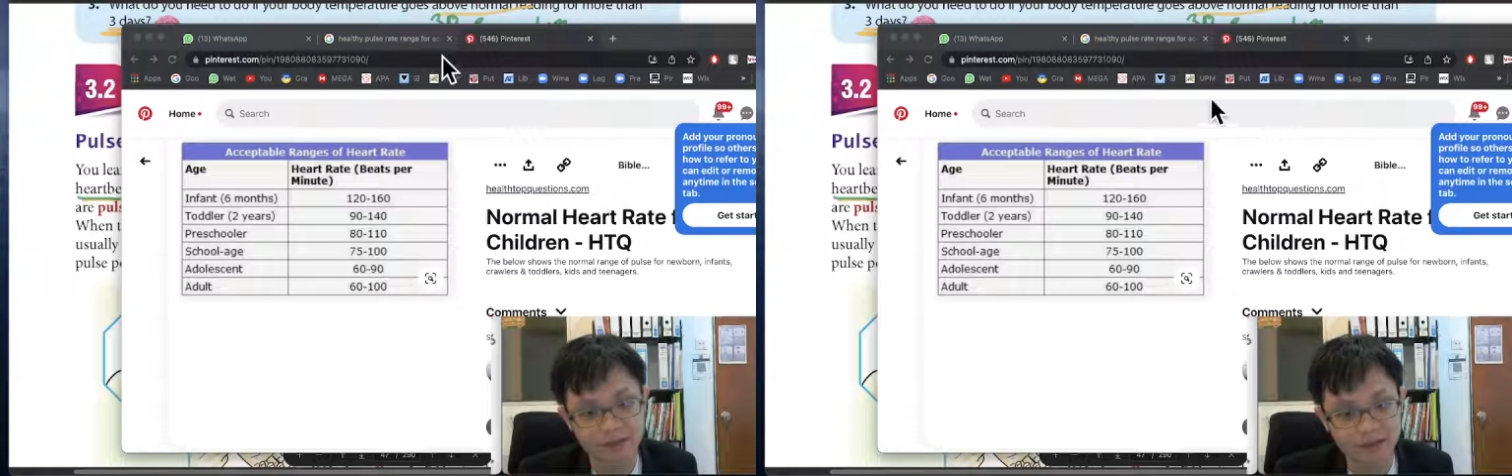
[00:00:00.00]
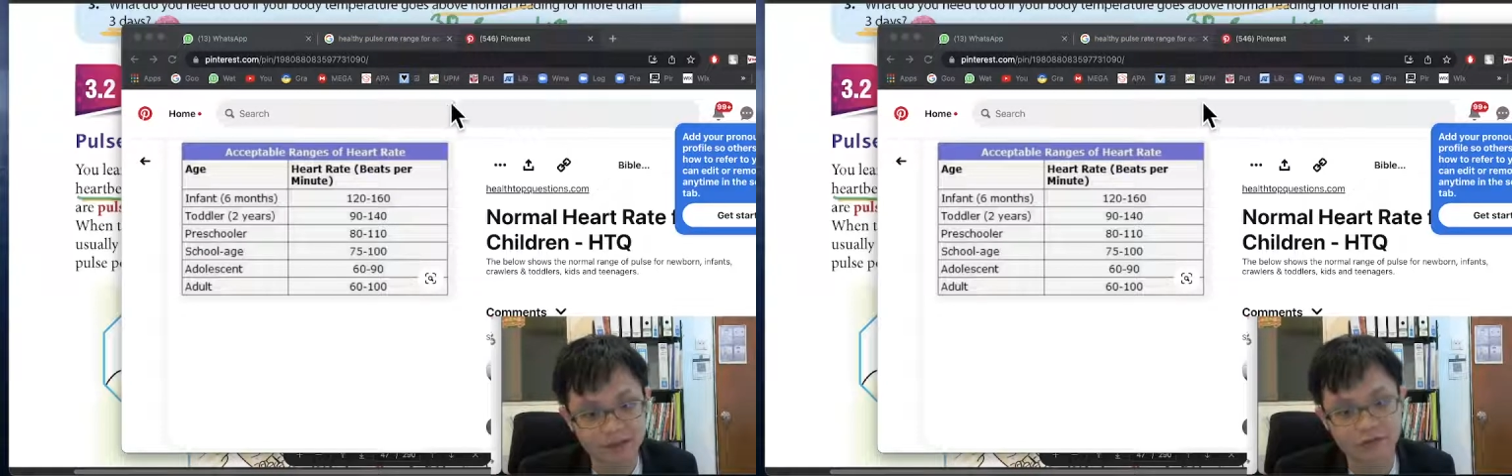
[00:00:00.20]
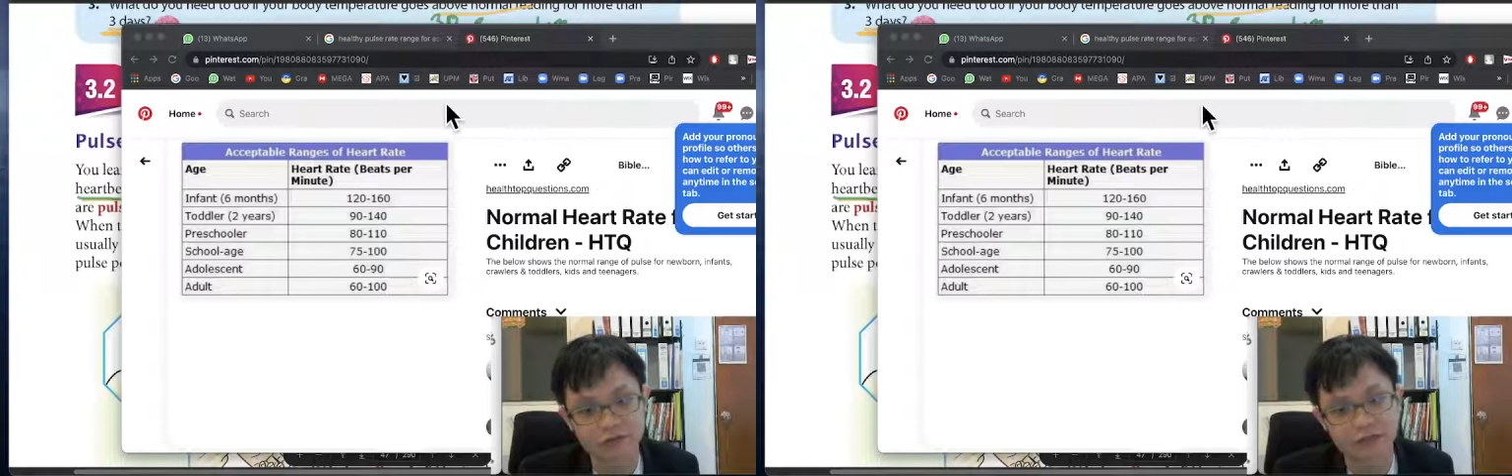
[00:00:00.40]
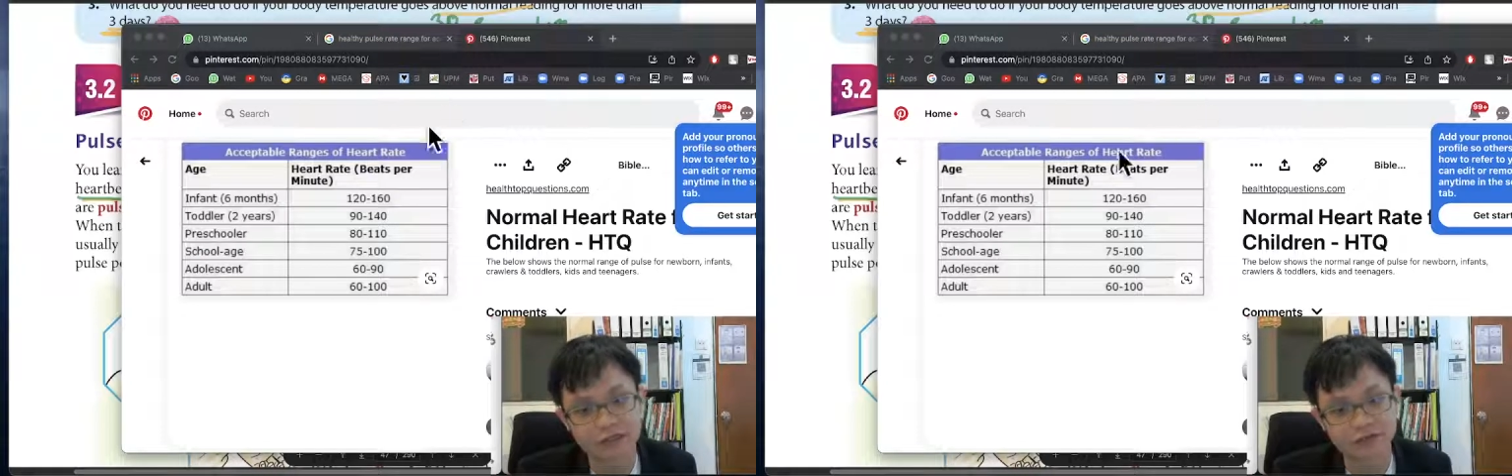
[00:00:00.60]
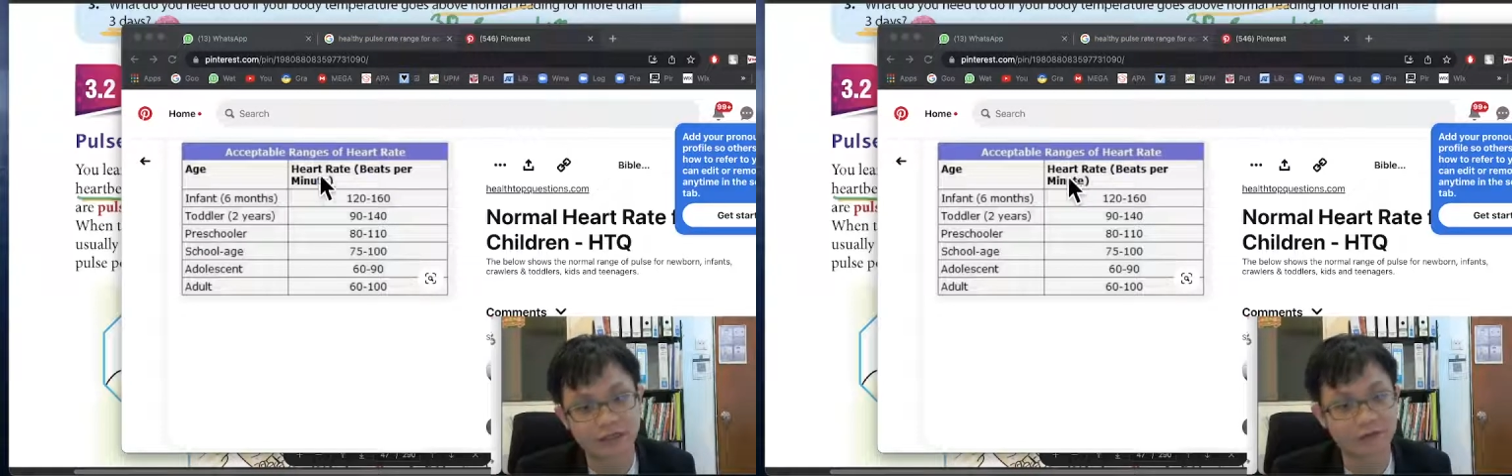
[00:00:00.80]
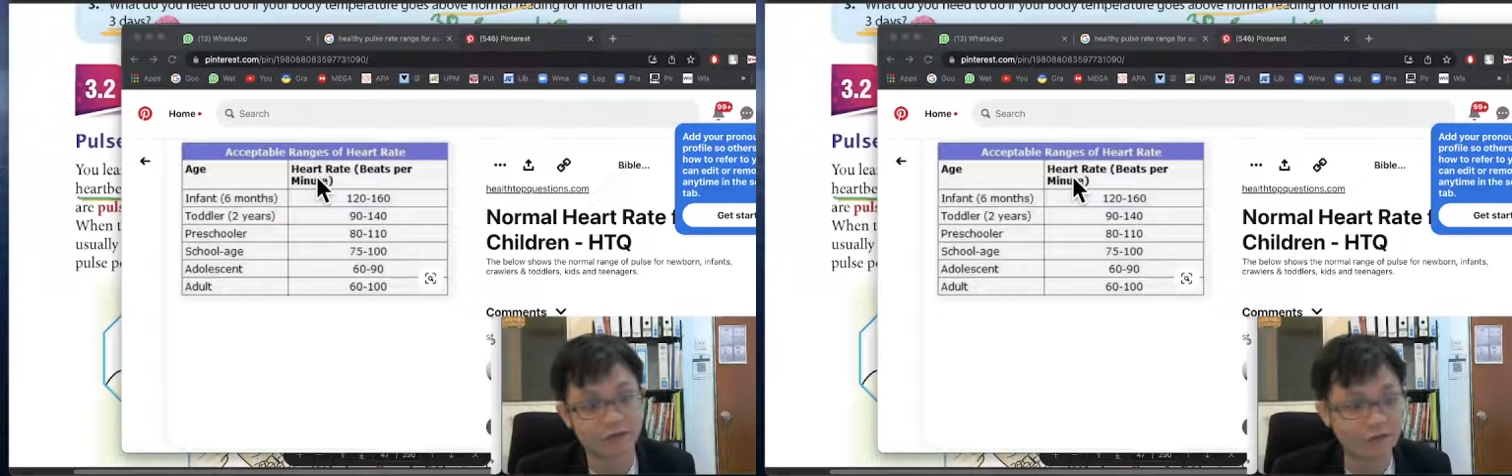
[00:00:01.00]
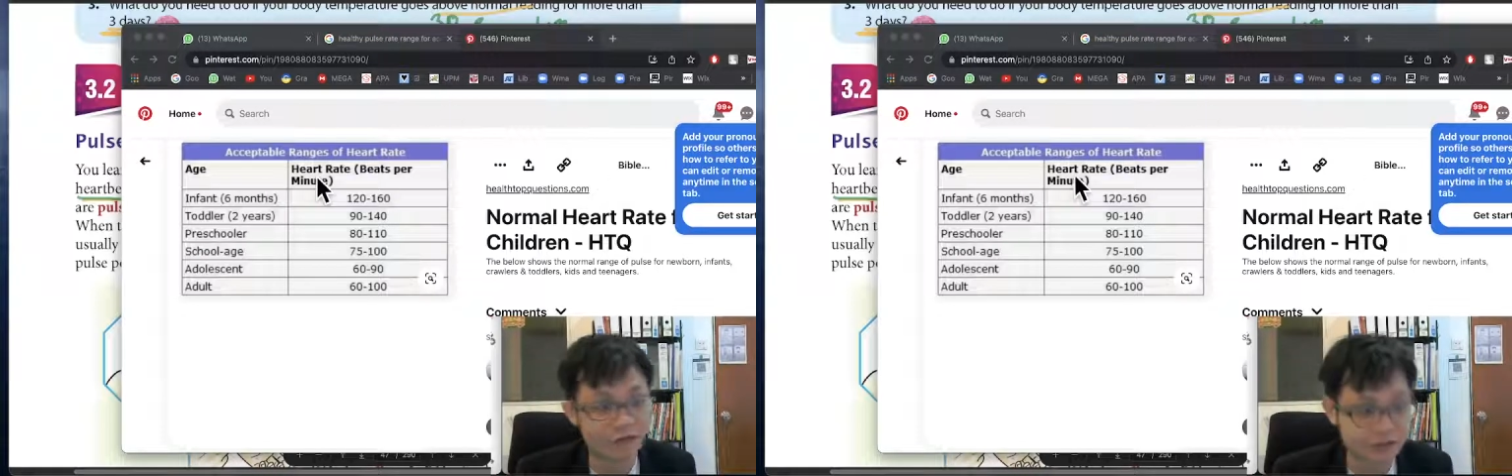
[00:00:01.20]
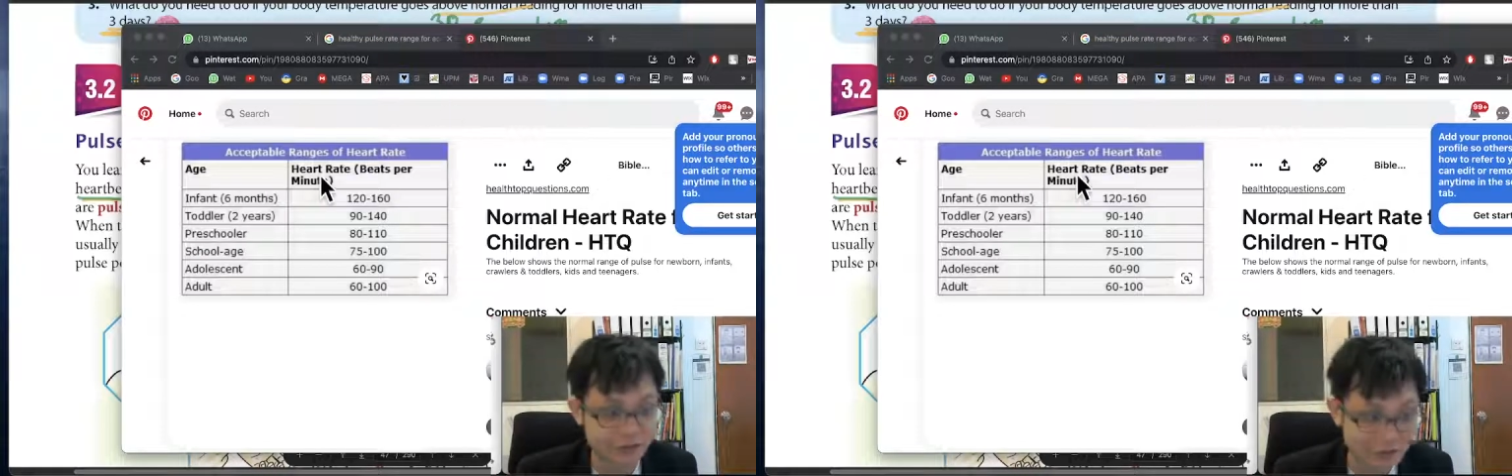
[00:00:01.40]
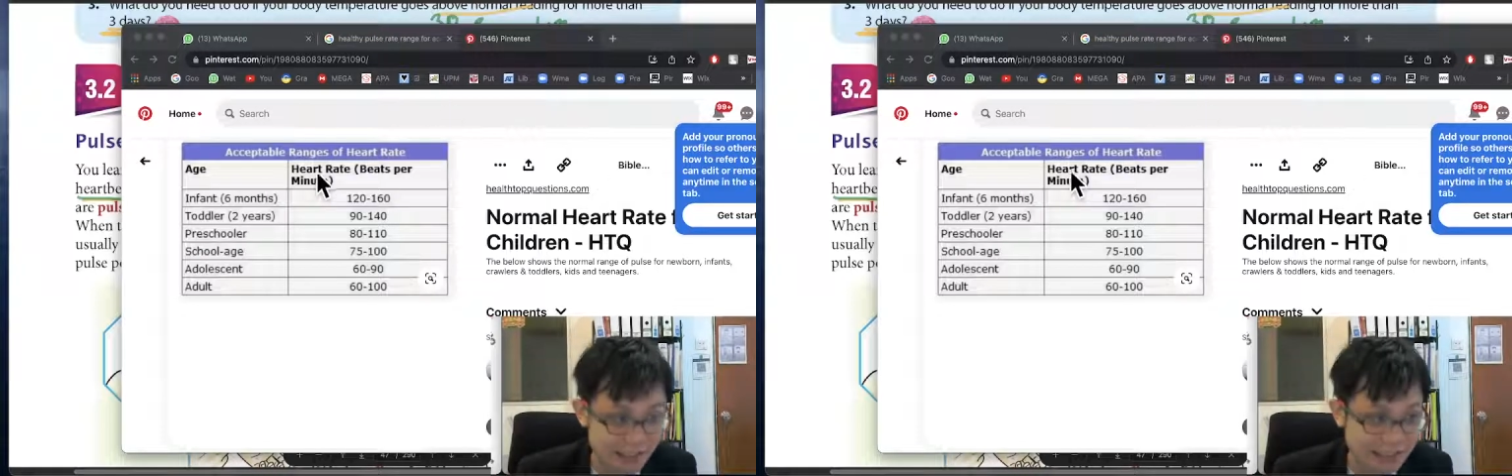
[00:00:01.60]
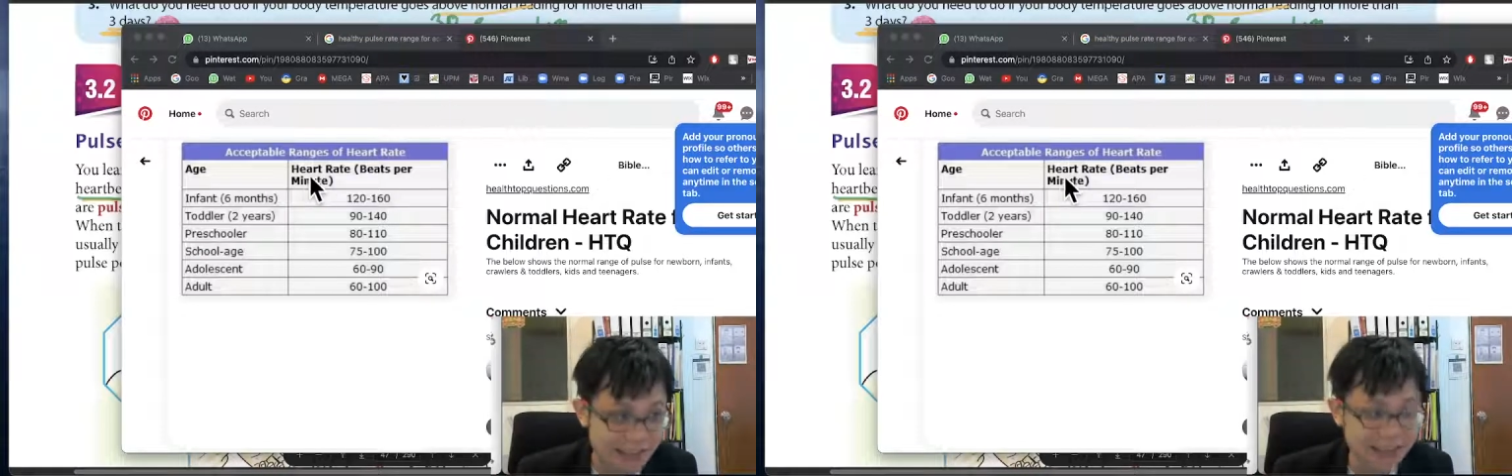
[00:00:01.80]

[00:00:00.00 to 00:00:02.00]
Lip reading: So that's why if you got stress,